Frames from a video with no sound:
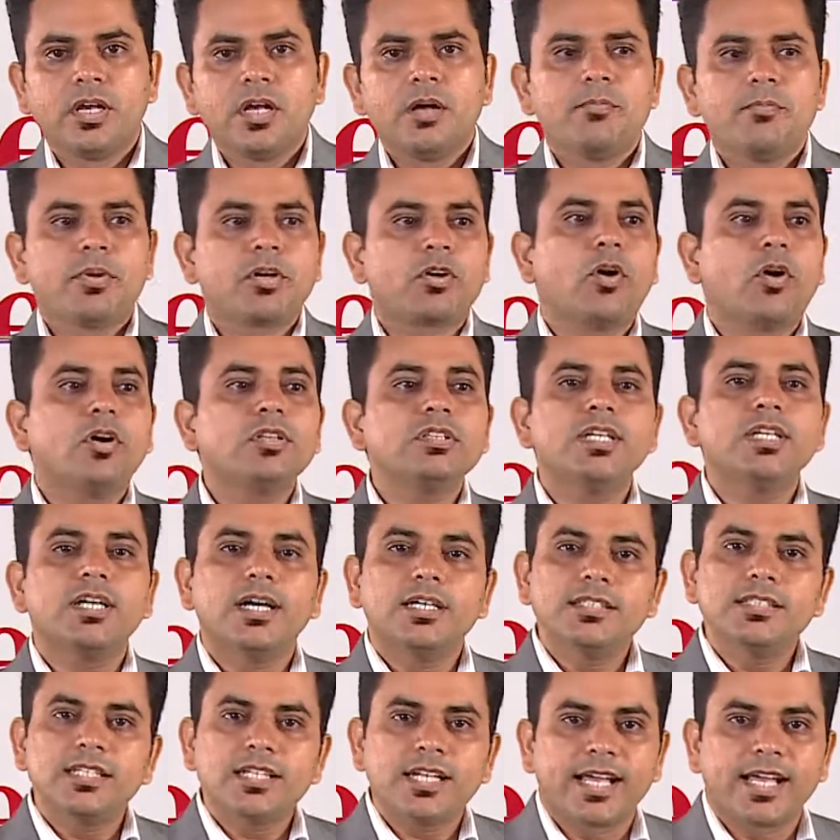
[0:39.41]
But on the
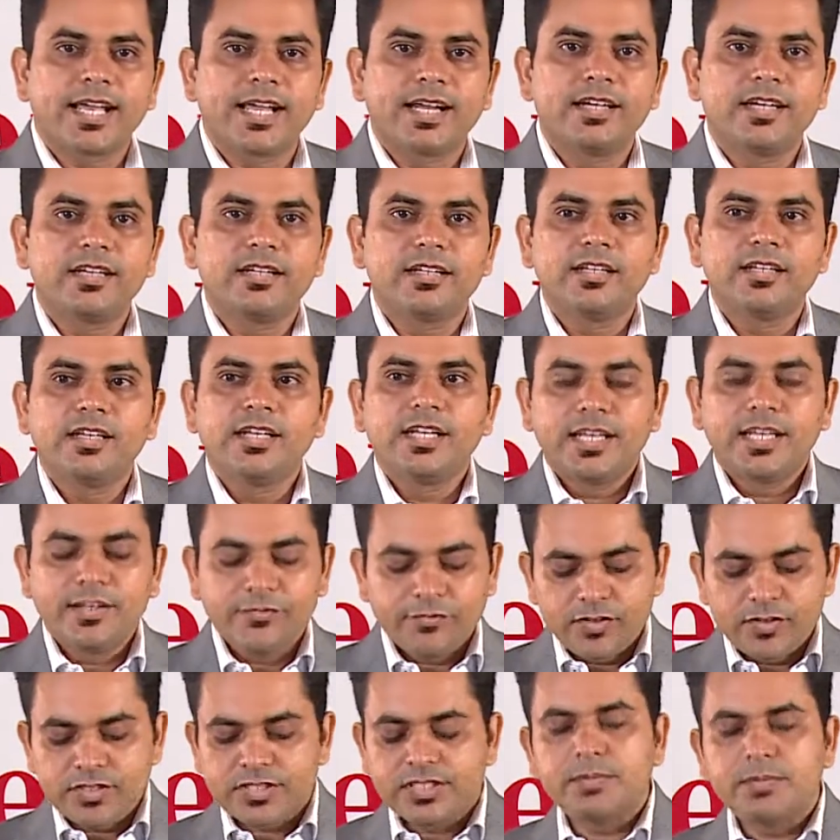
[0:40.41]
other hand, if
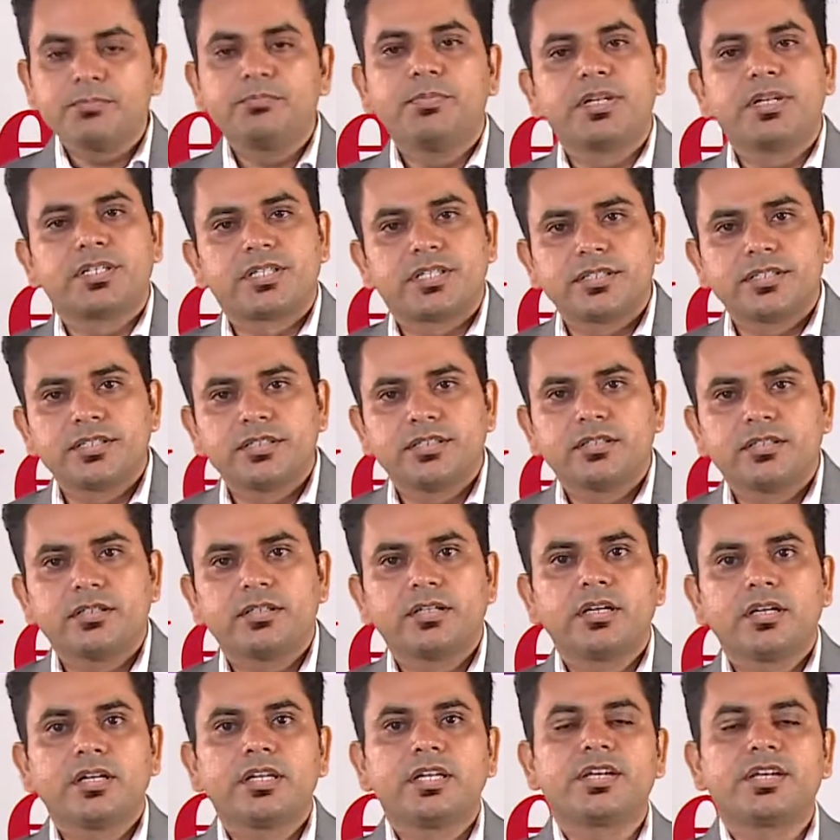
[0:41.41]
we see butter,
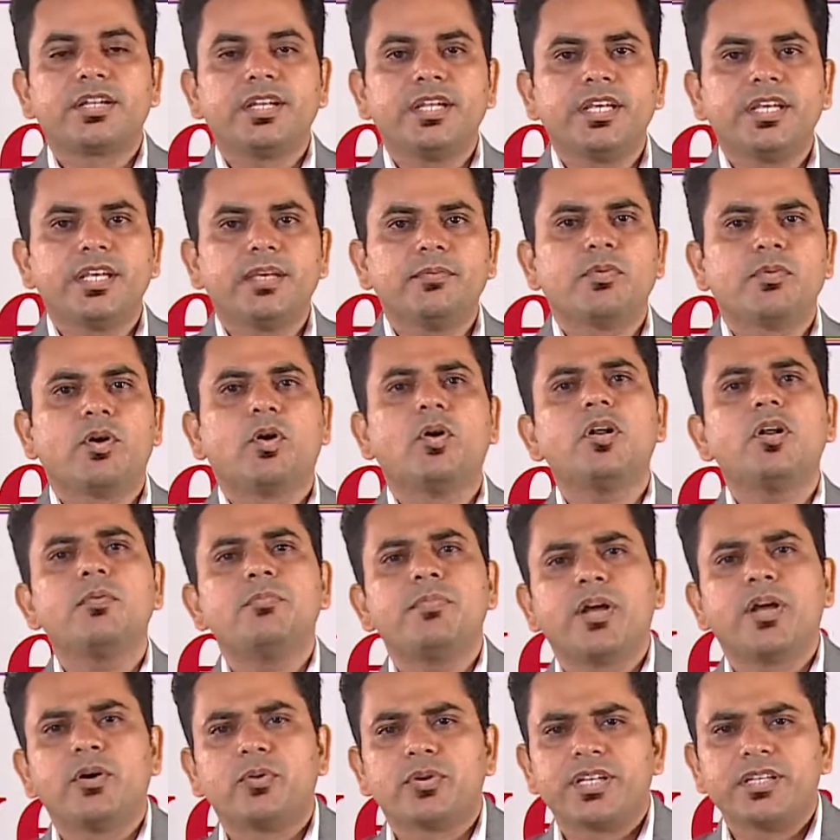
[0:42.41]
cream or
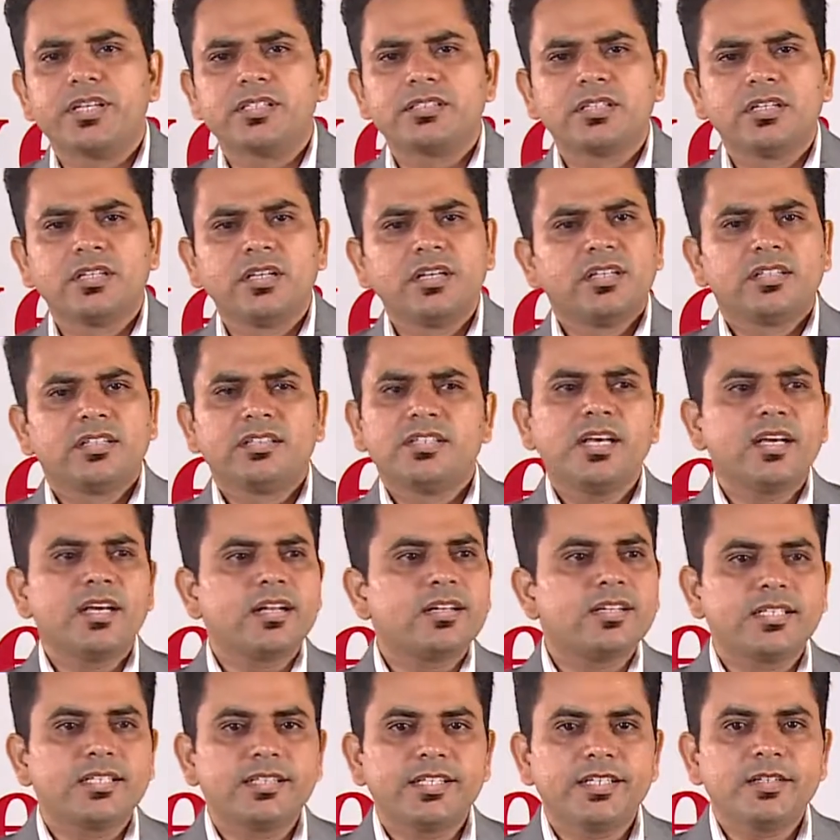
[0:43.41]
mayonnaise, they are
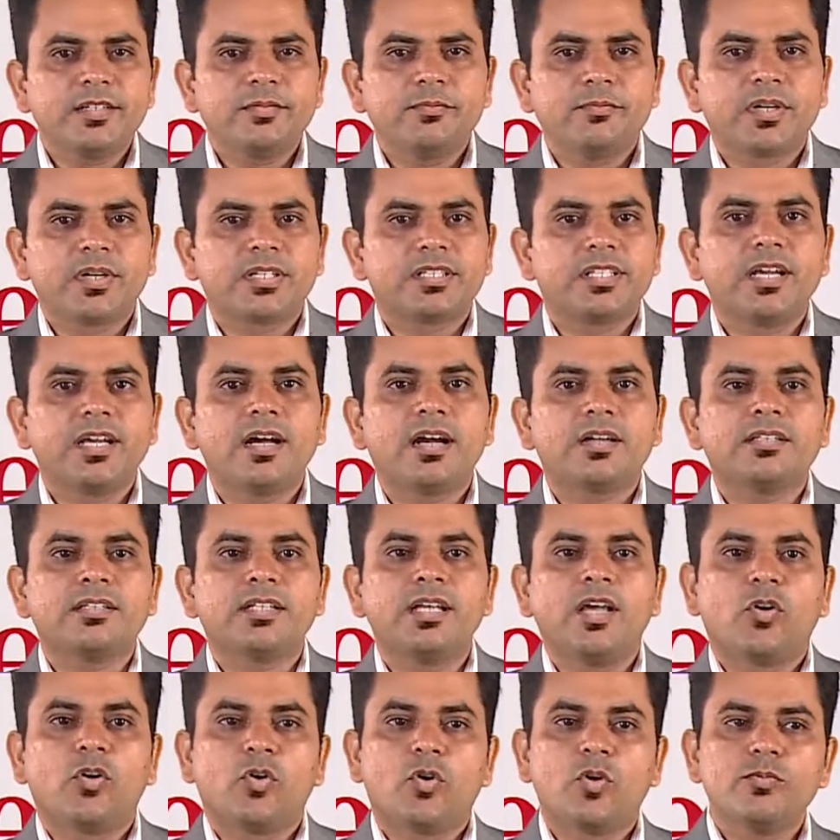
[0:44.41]
nothing but they are
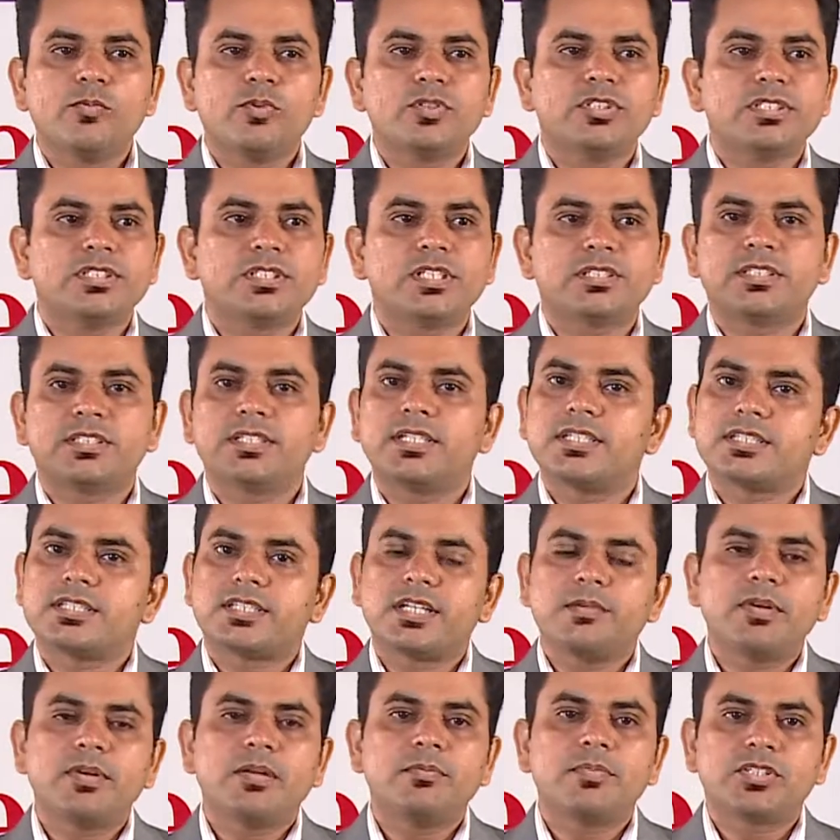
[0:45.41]
the homogeneous and
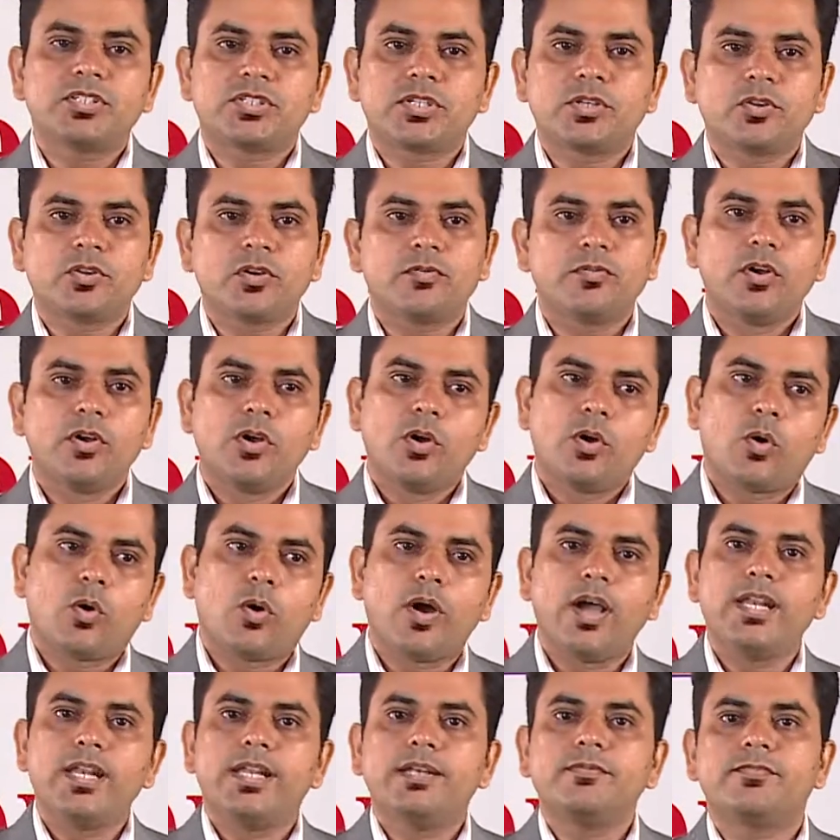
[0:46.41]
stable mixture of
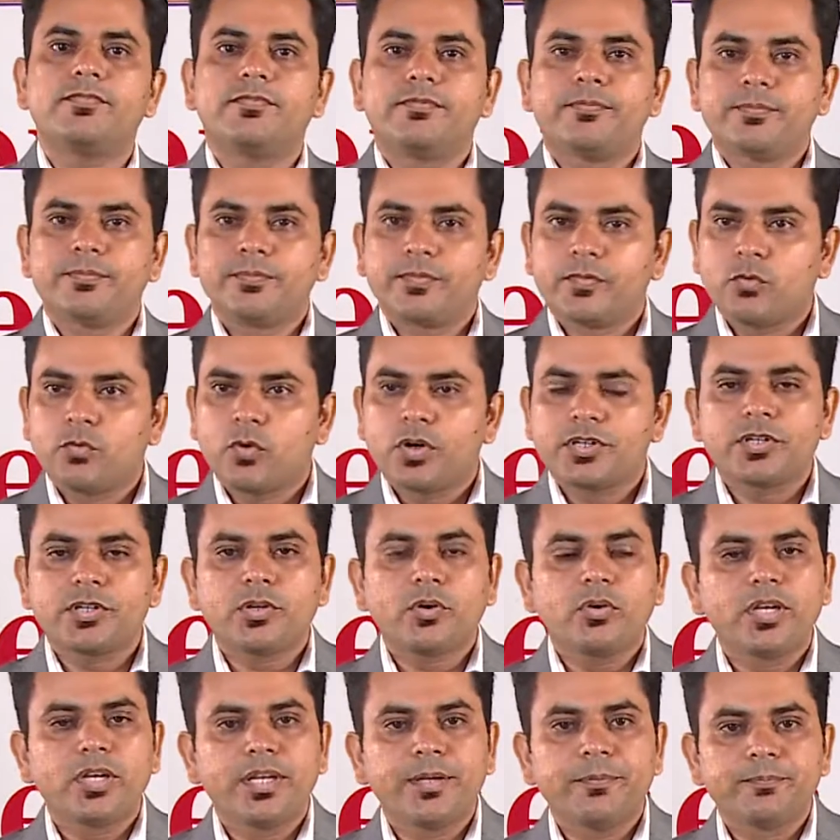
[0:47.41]
oil and water
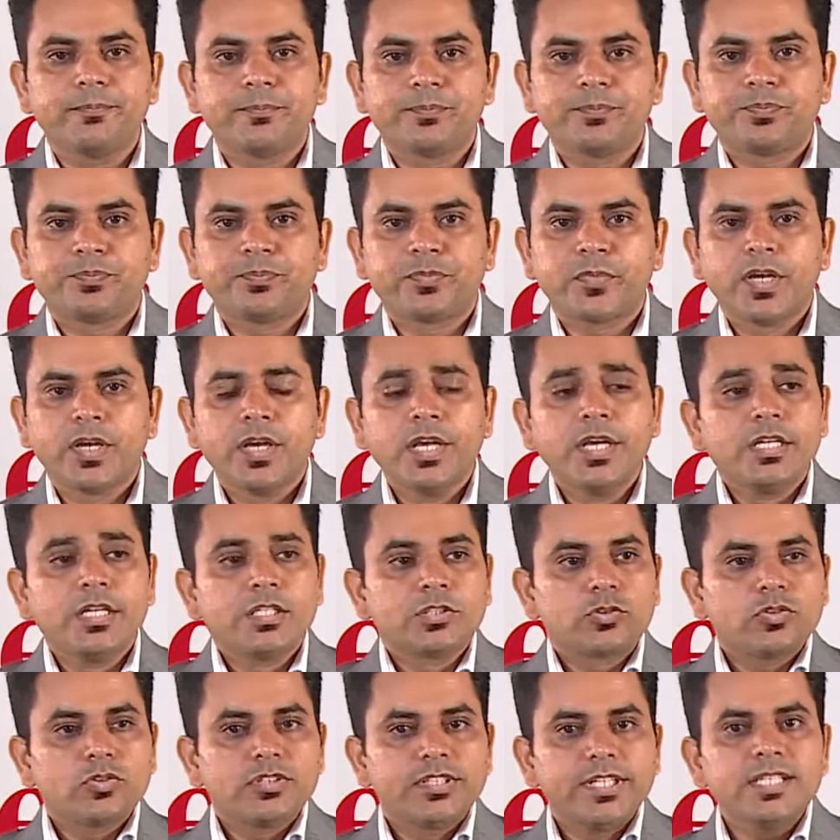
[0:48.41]
only.
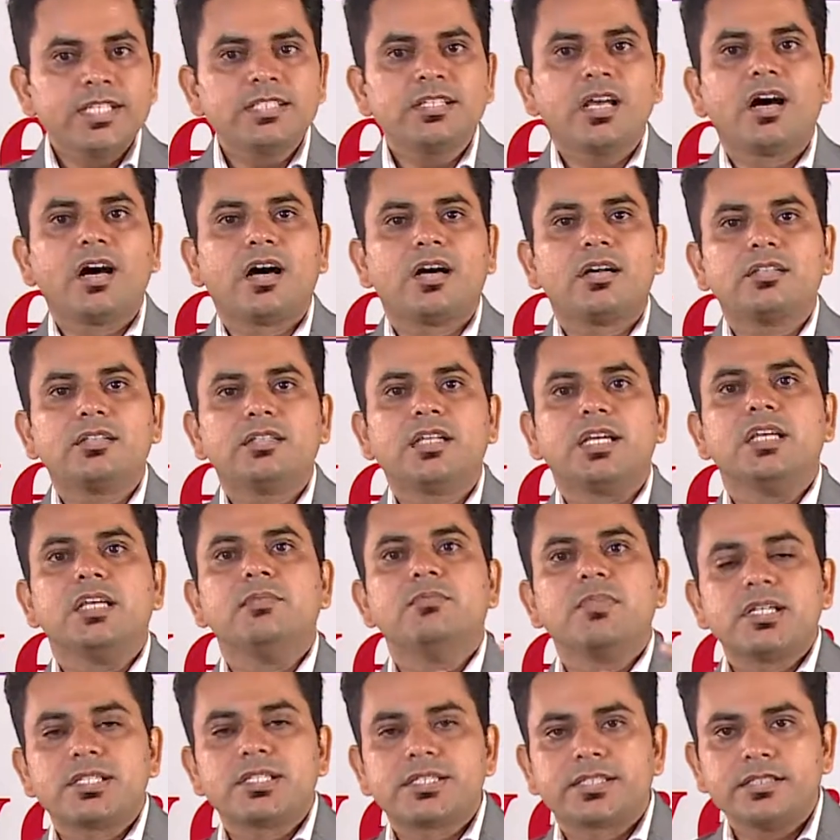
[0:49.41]
So these are the
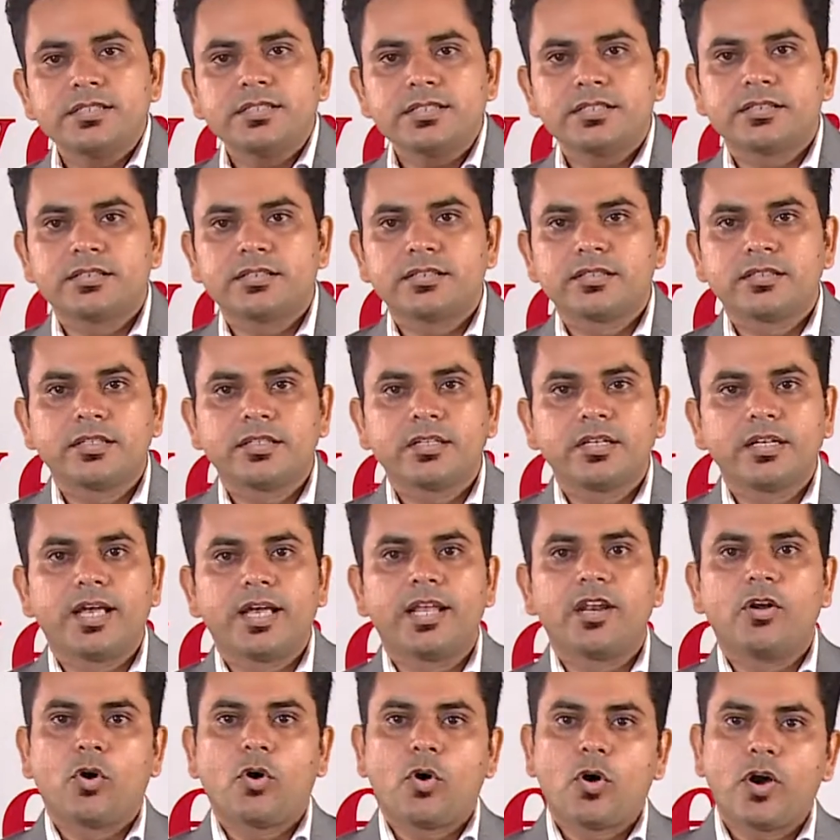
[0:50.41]
emulsions,
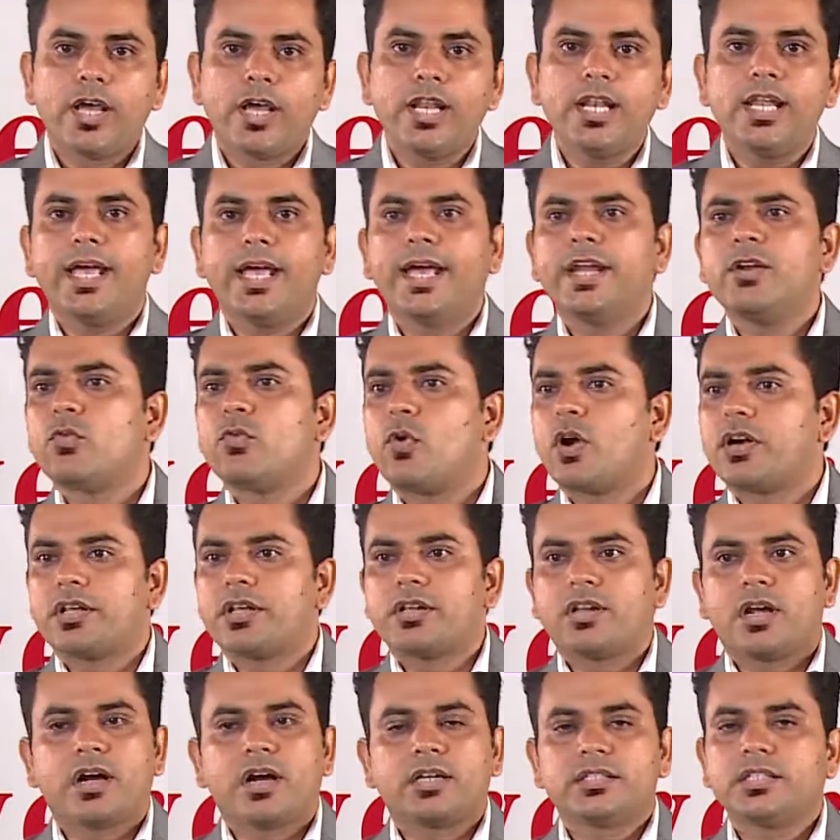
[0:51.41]
and oil and water
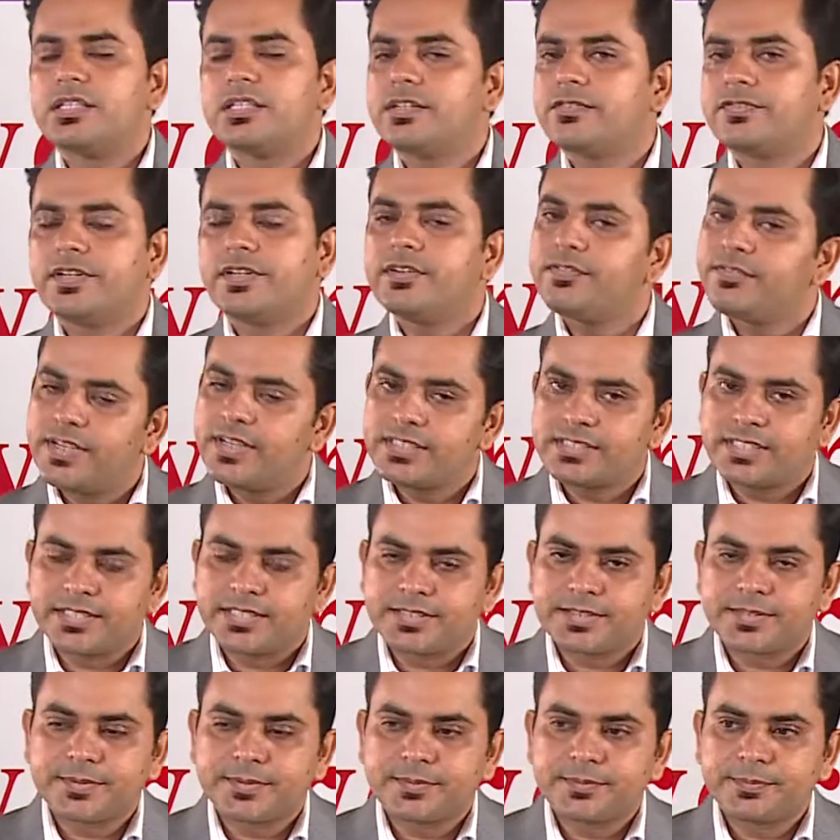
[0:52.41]
are the different
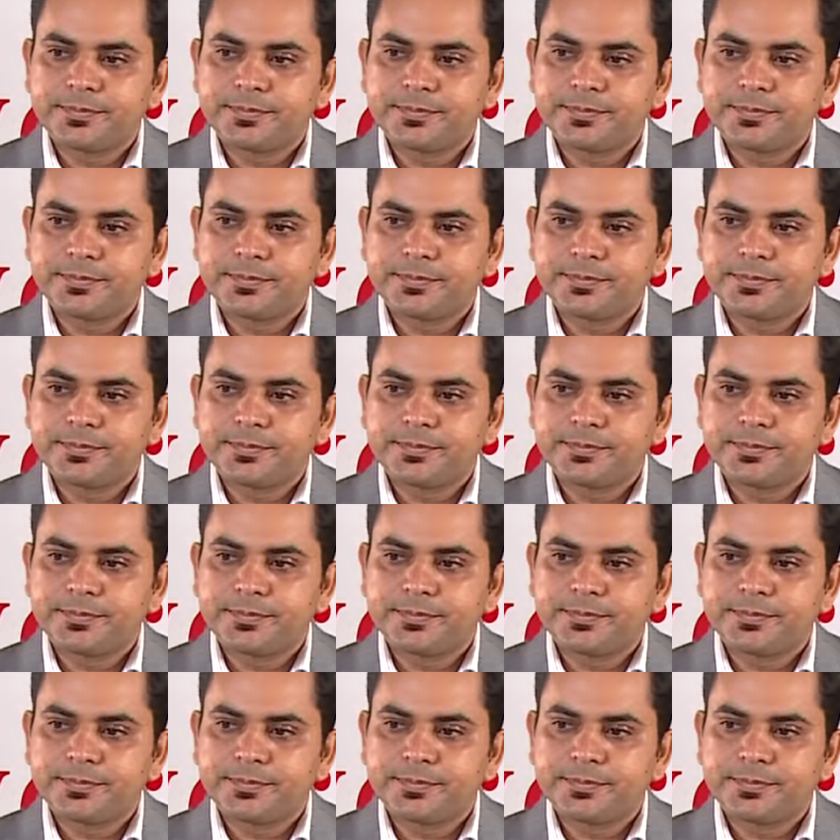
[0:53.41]
phases.